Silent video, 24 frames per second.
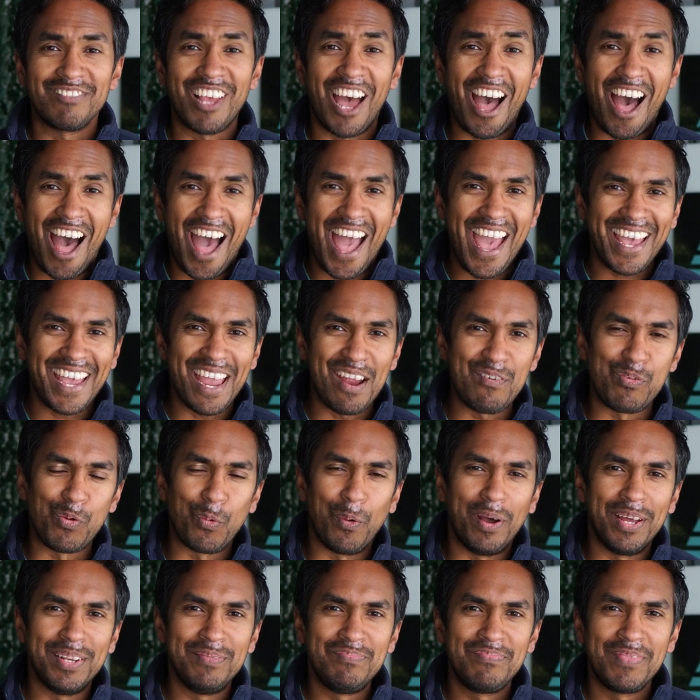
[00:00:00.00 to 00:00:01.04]
Hi
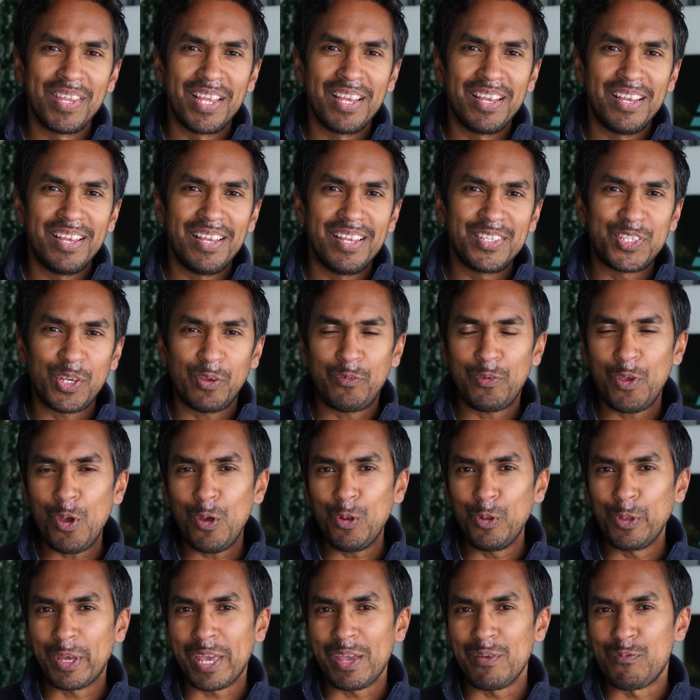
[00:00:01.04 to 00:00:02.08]
everyone. So if
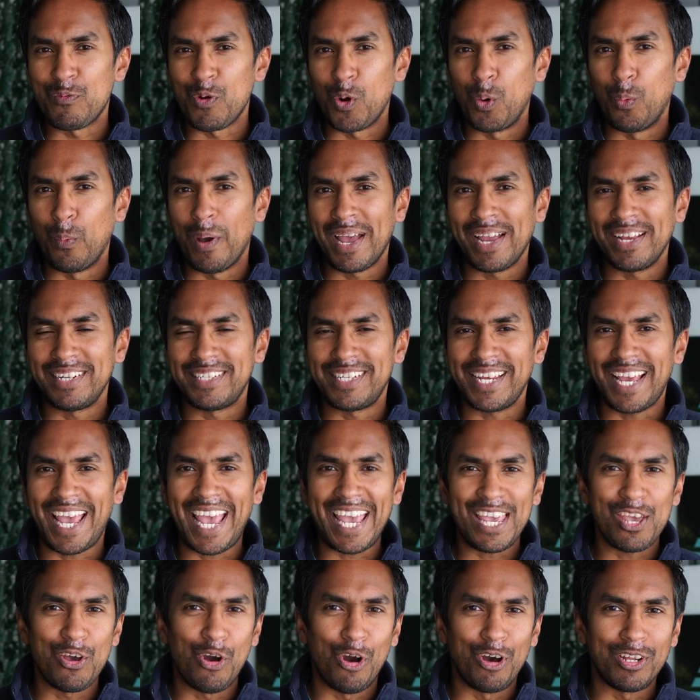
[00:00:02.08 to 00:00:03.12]
you're looking for a way to
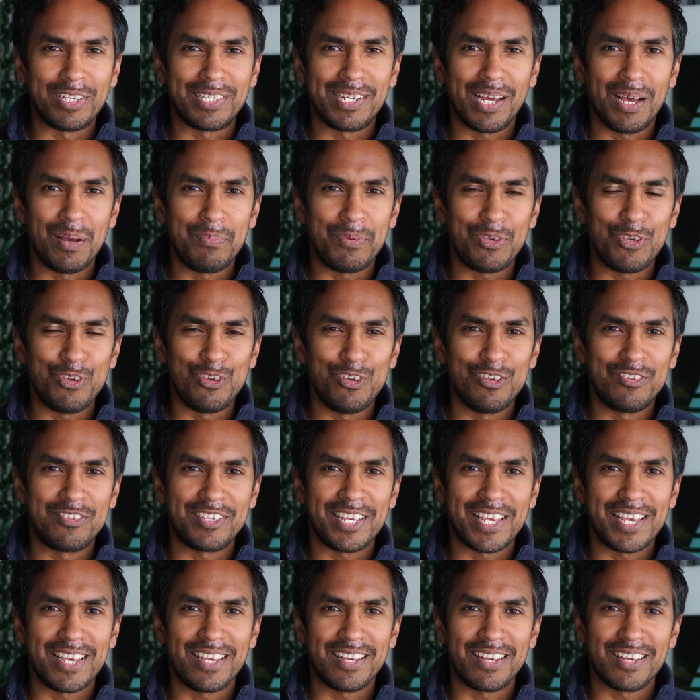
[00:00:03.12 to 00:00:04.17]
heat your hot tub
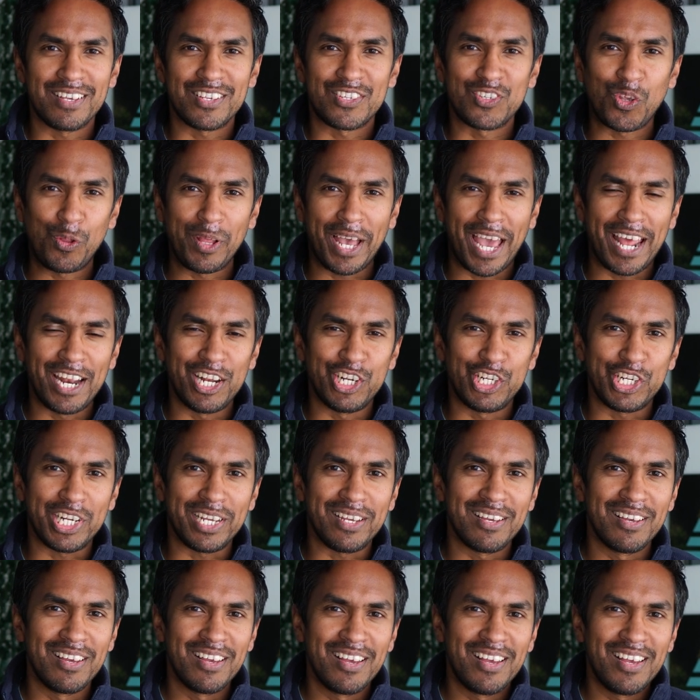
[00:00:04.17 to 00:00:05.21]
using solar
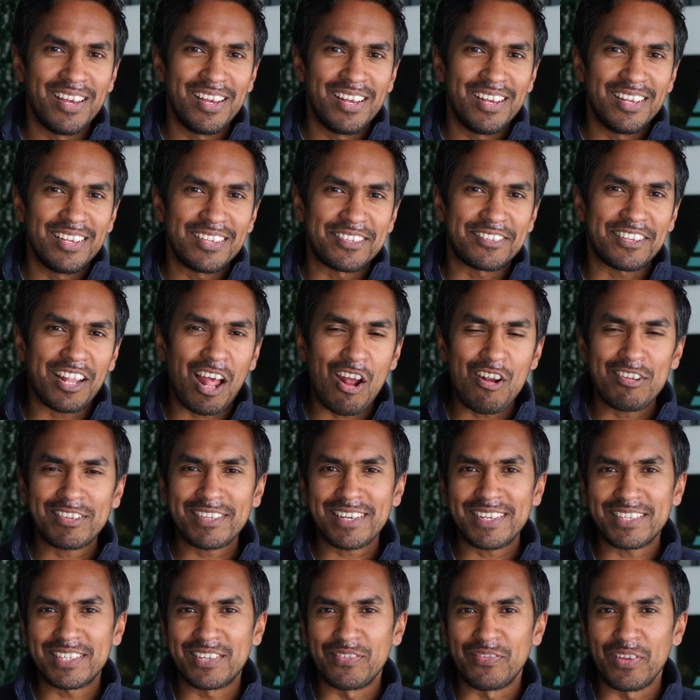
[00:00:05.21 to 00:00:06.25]
energy, SolarisKit
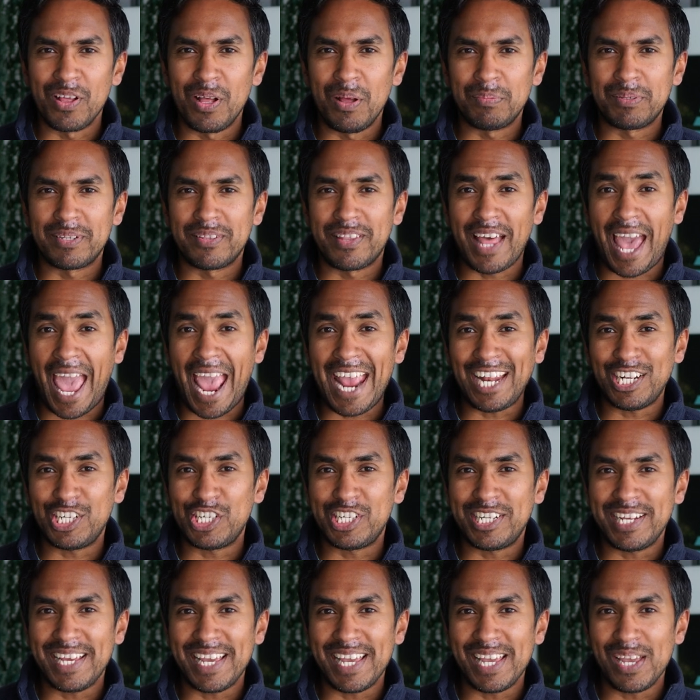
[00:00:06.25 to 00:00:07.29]
has developed the
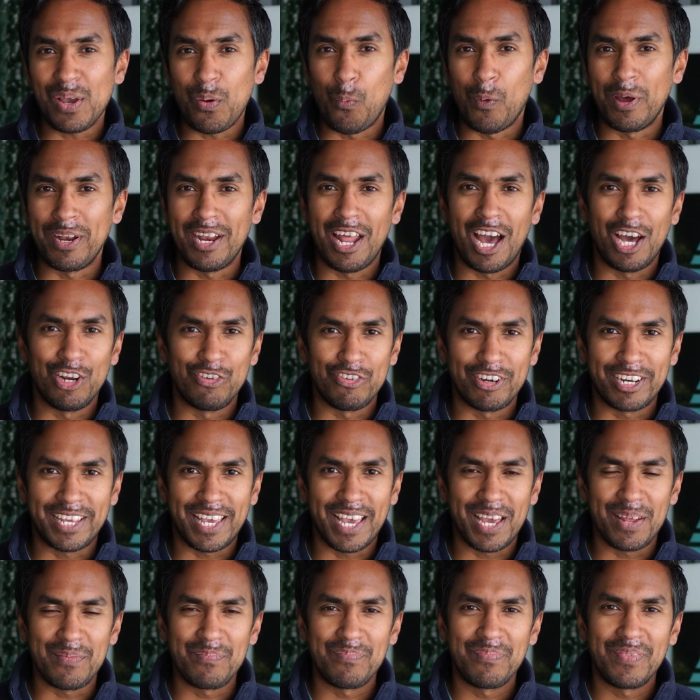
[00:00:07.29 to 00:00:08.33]
HT100
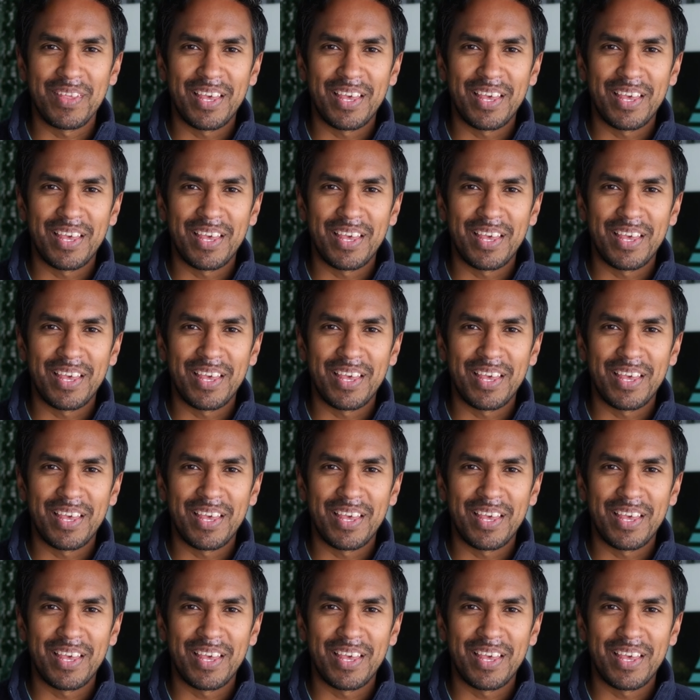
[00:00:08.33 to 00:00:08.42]
Kit.